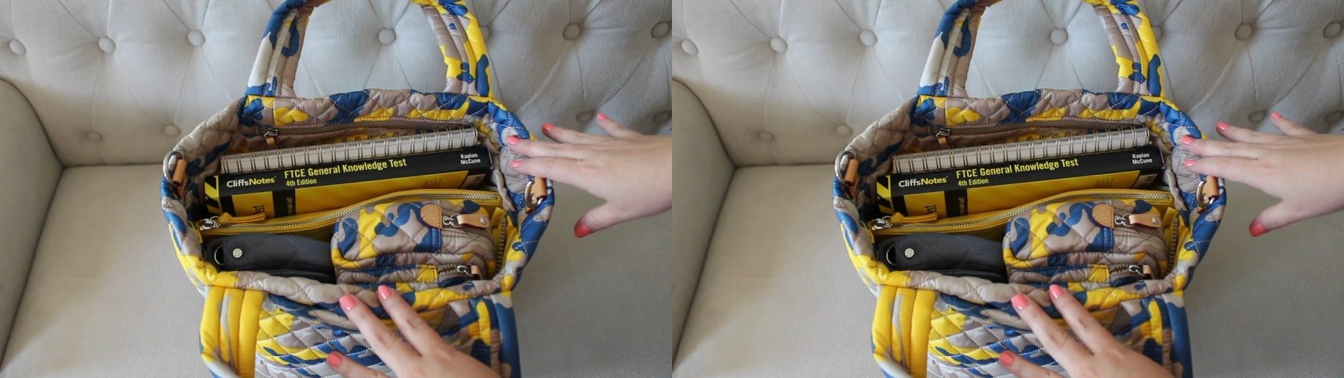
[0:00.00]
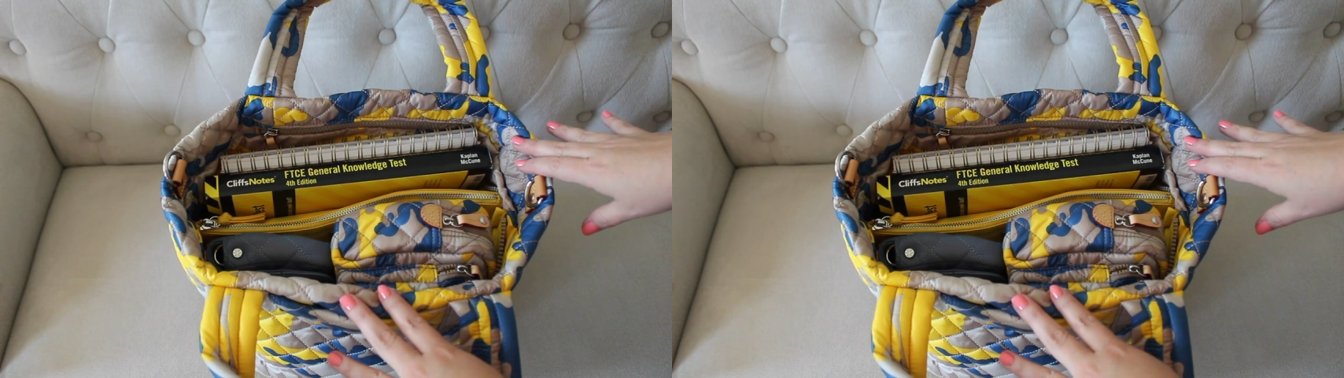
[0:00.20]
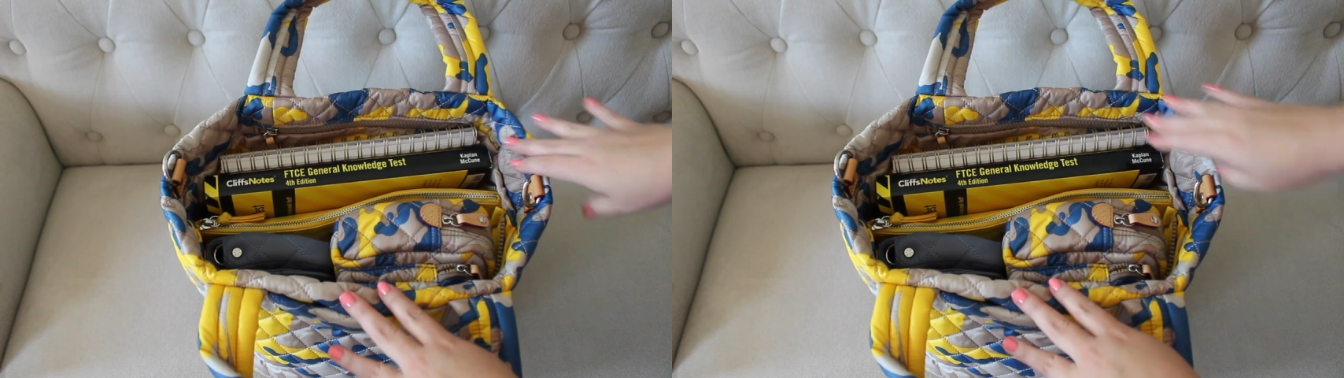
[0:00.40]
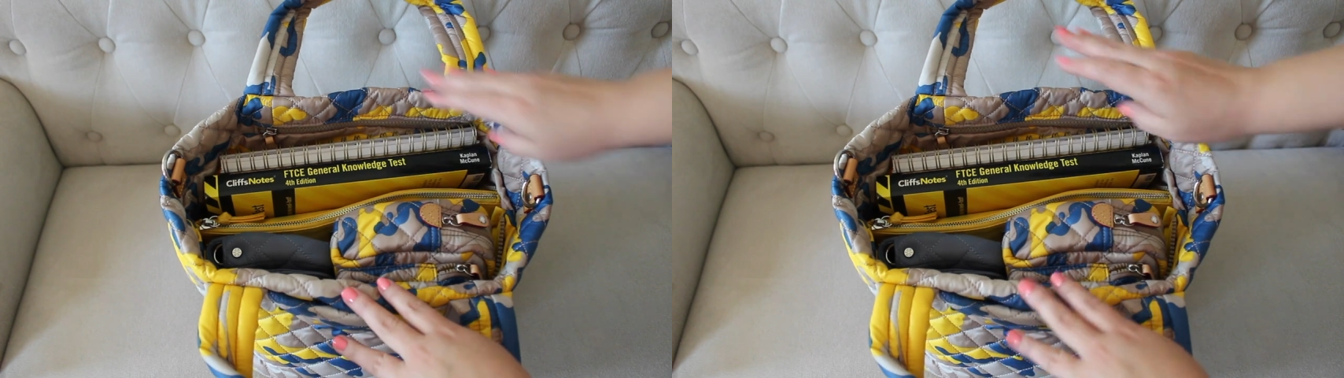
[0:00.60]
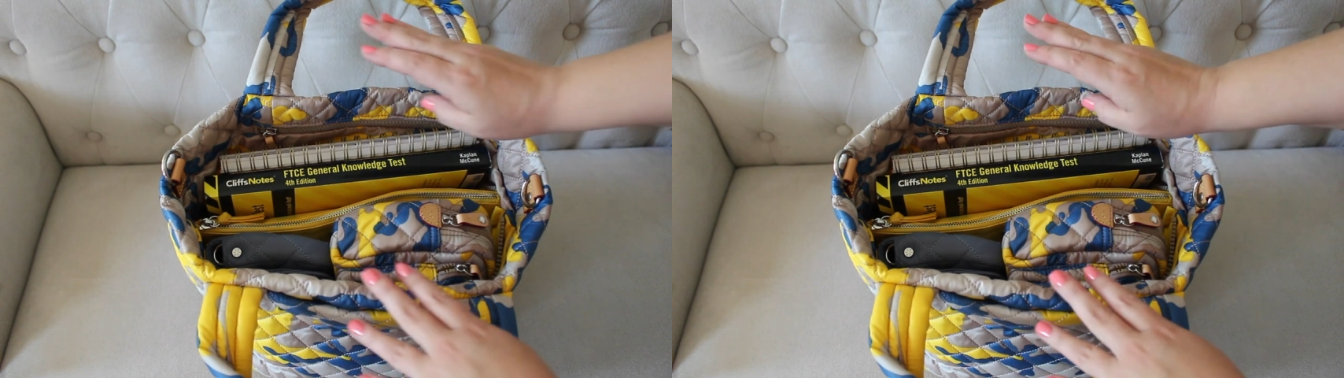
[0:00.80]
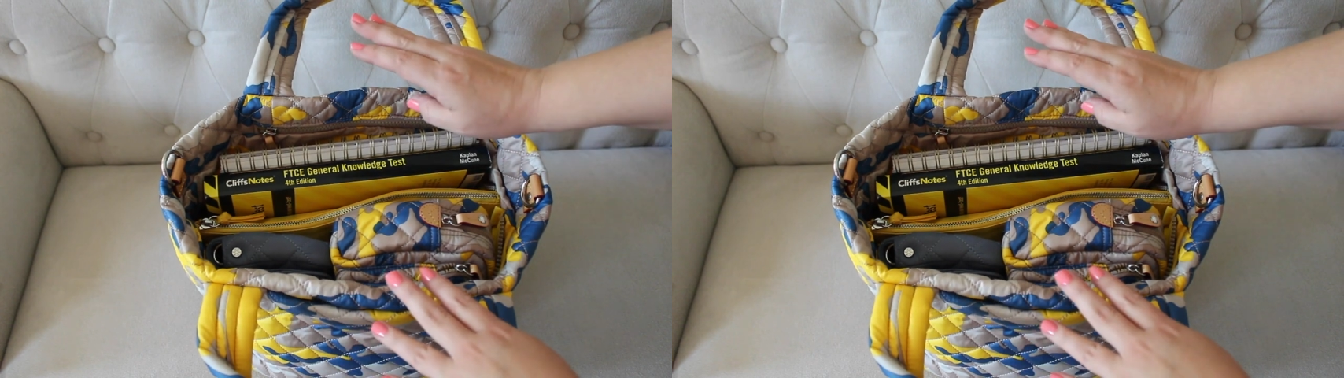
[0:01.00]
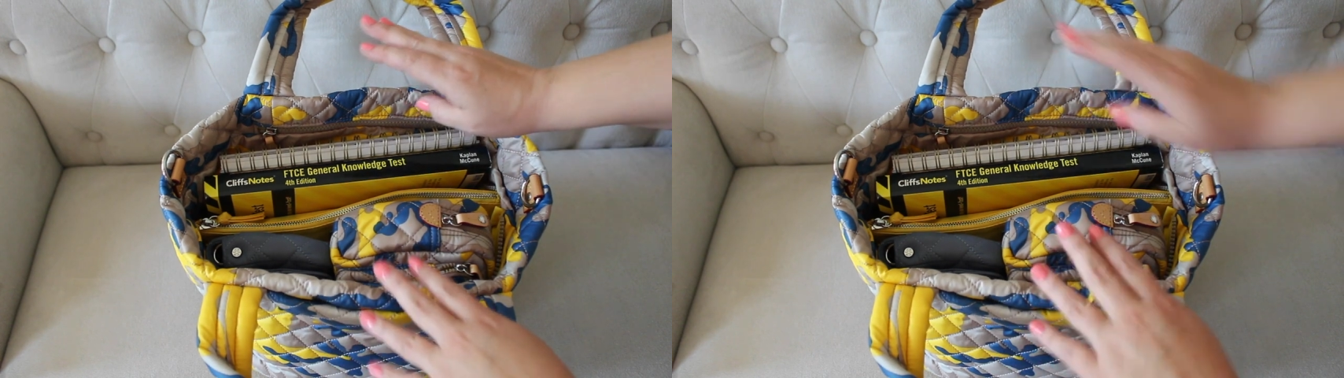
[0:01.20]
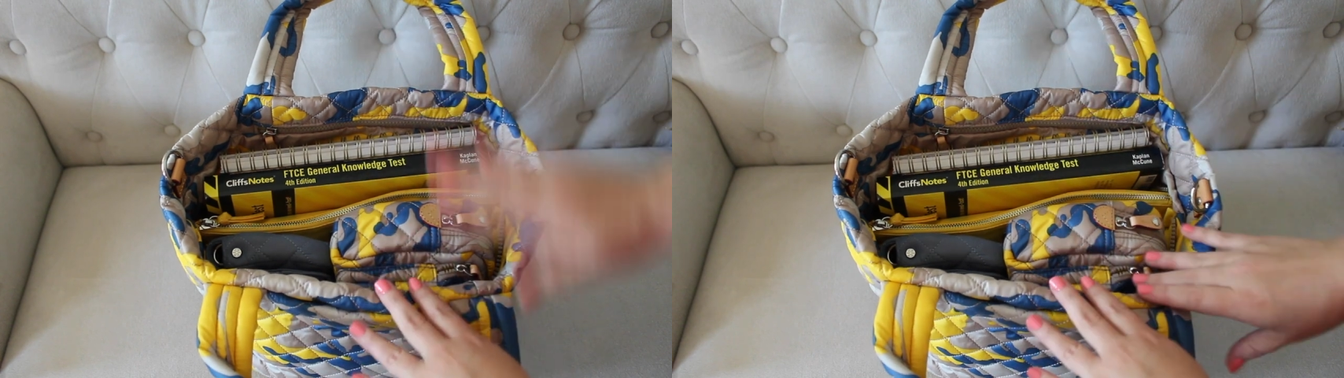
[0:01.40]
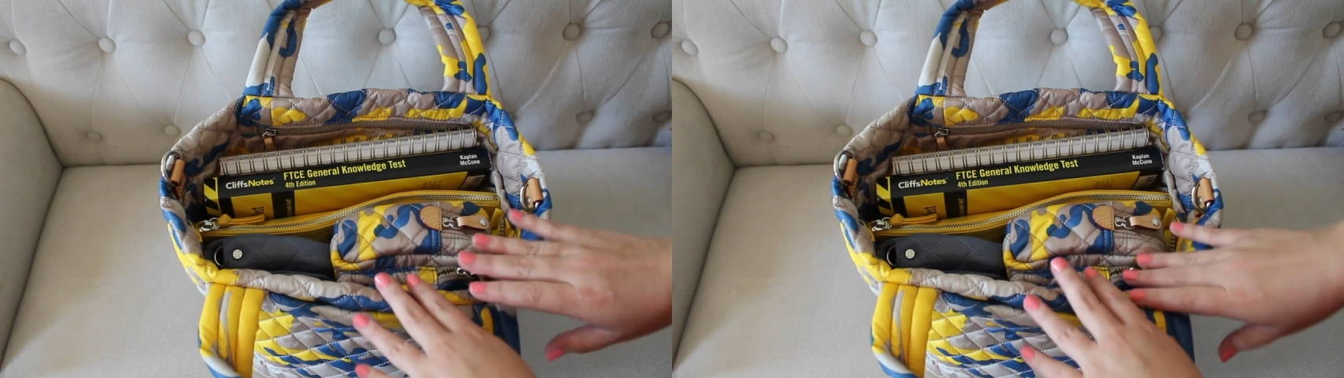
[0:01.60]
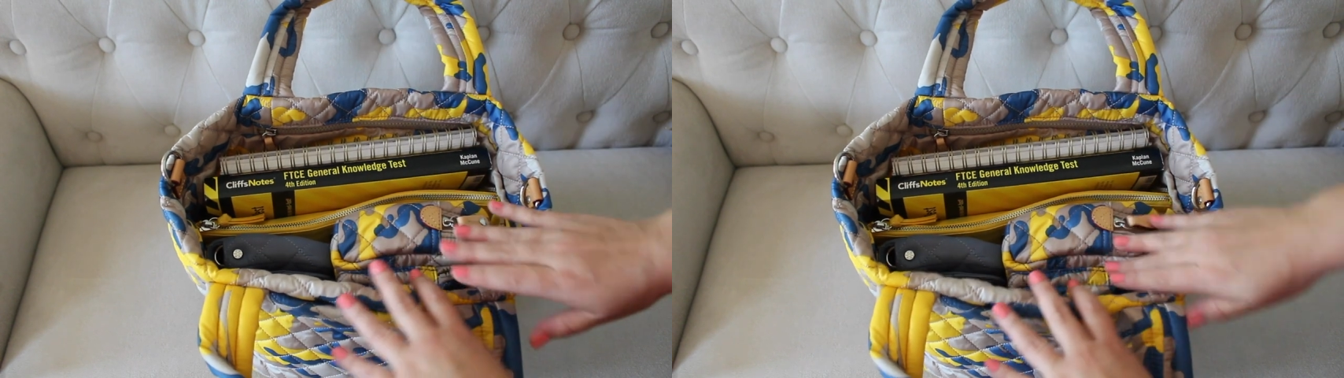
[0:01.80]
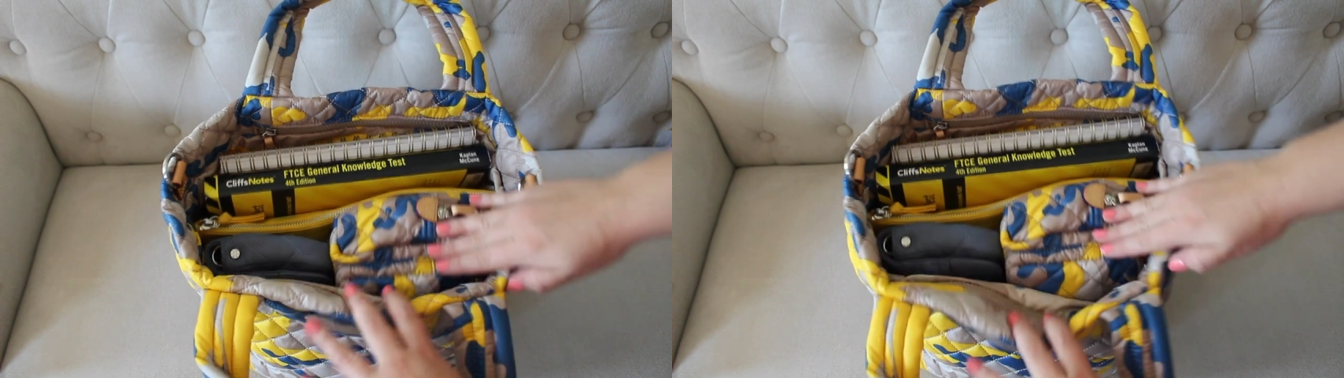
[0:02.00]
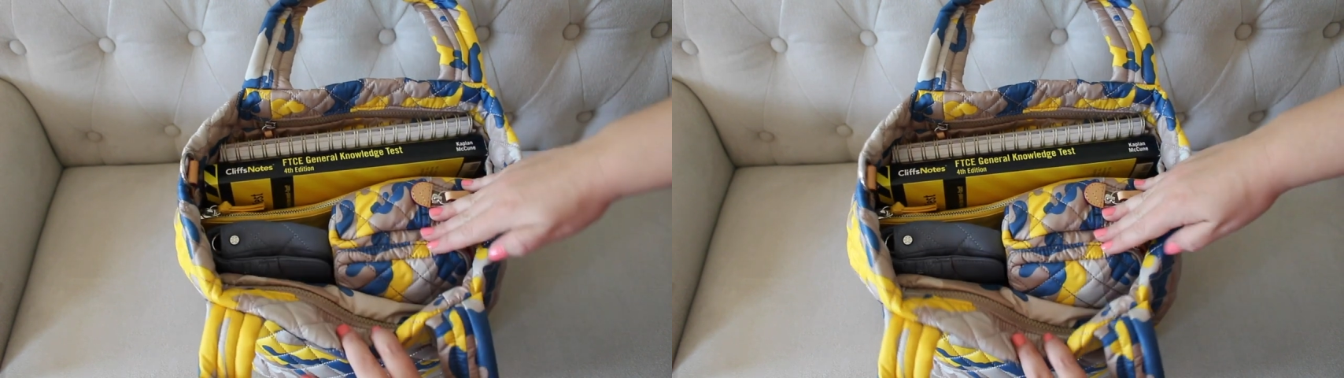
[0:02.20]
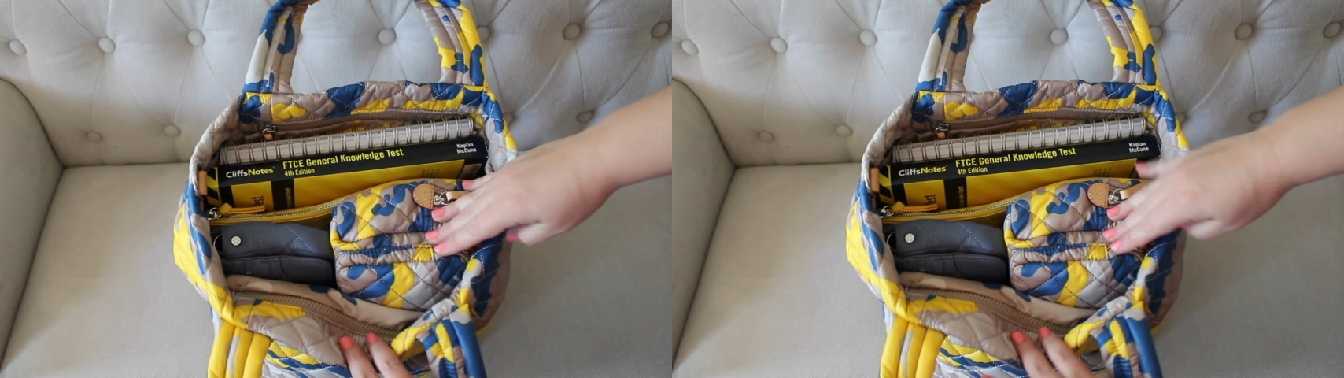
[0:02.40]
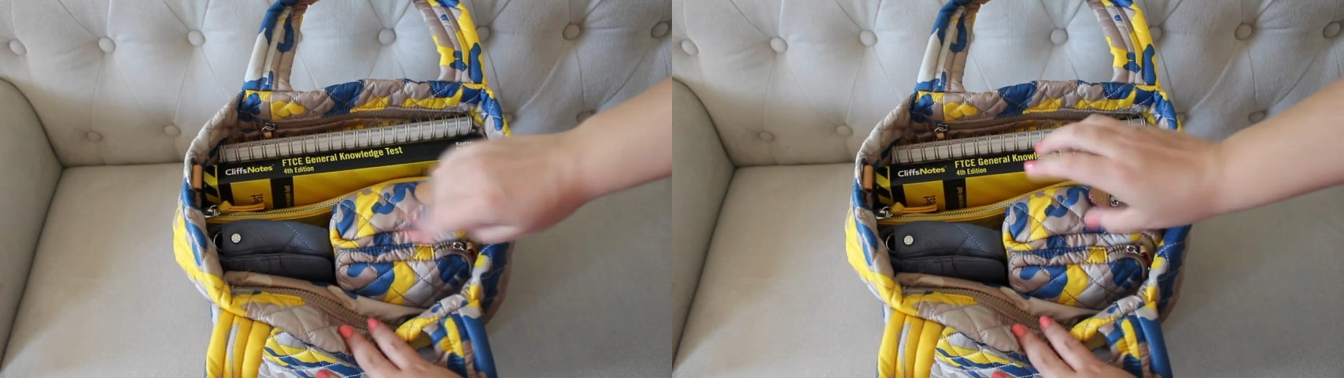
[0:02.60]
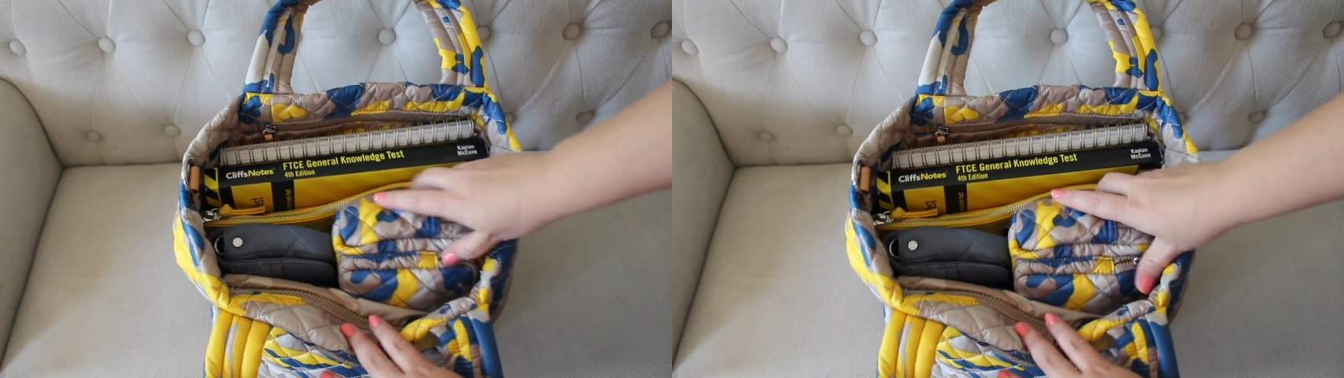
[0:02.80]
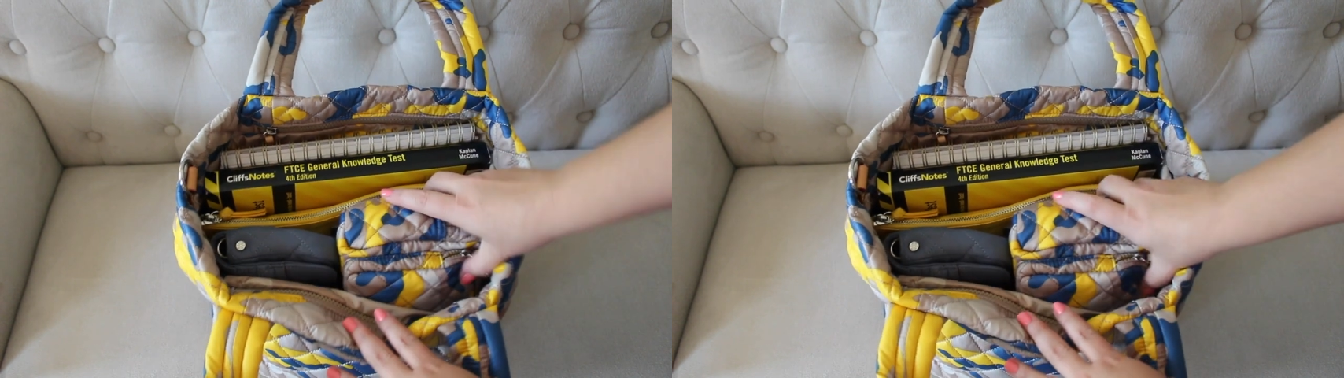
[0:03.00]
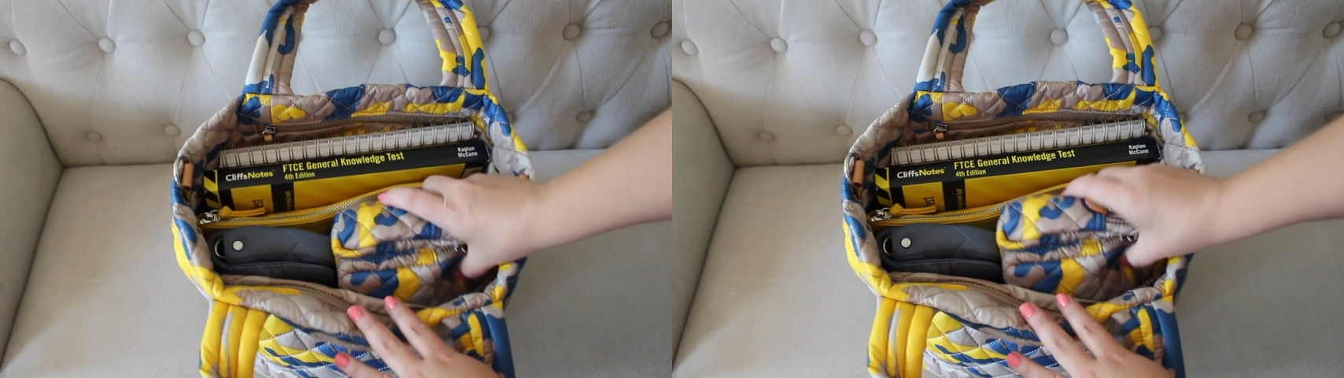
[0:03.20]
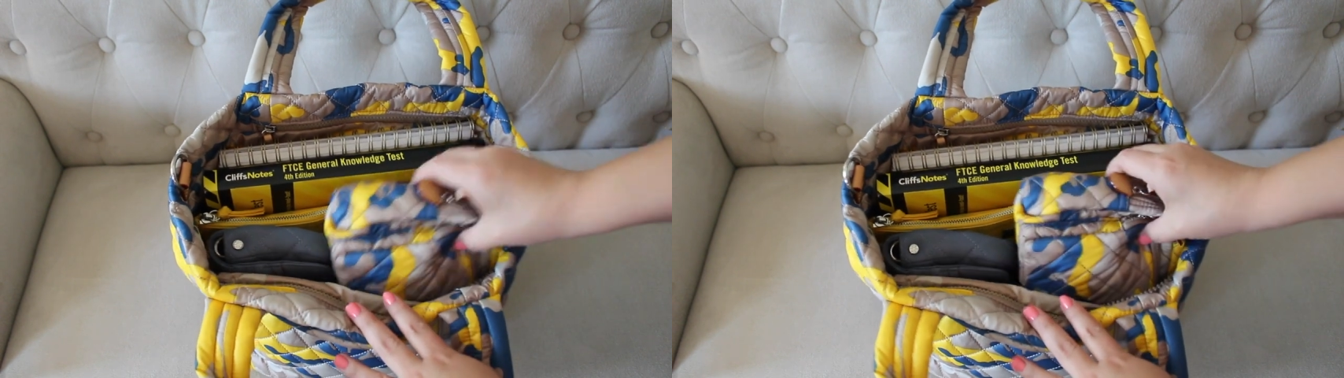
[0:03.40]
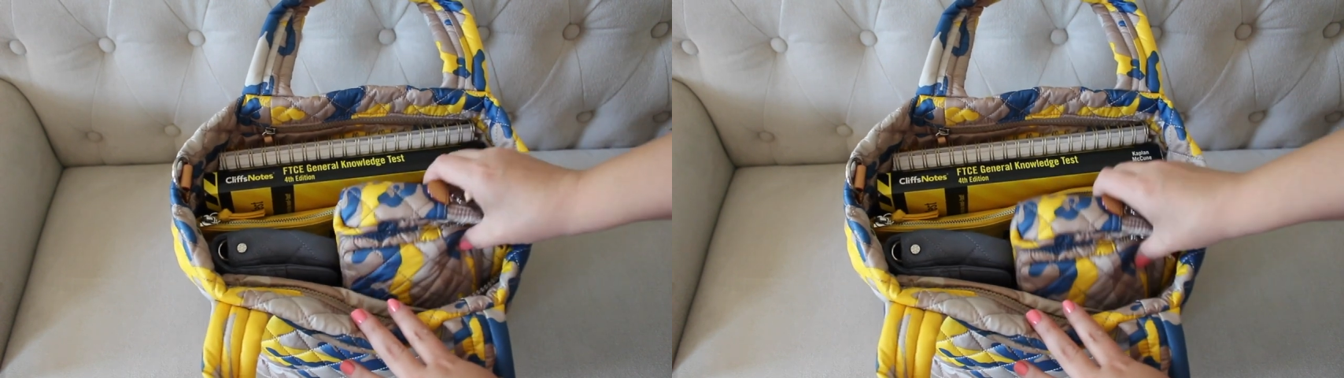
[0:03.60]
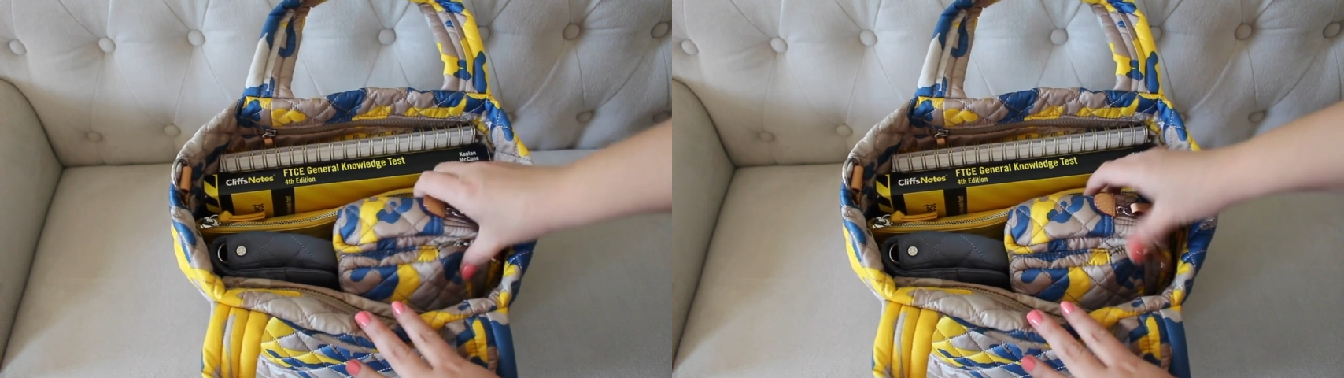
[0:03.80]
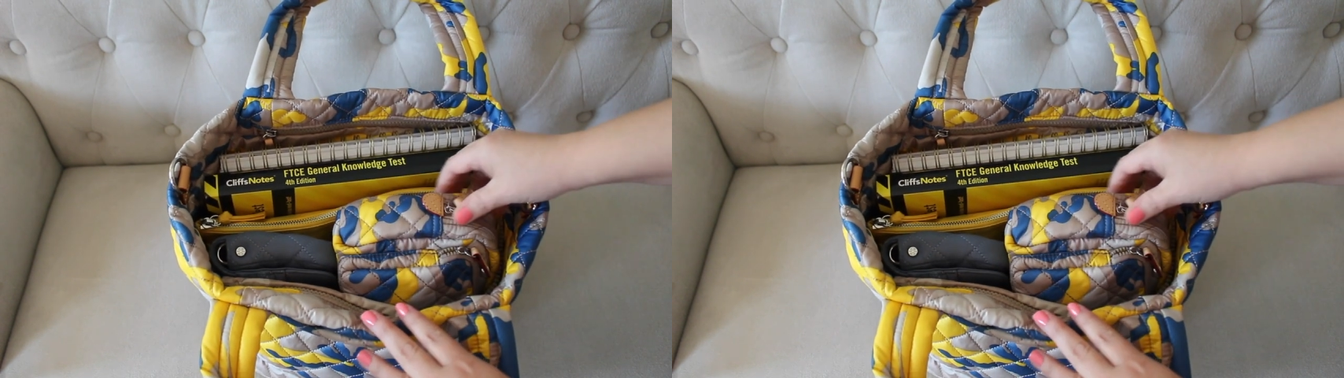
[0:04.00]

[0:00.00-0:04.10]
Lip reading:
[unreadable: no face in view]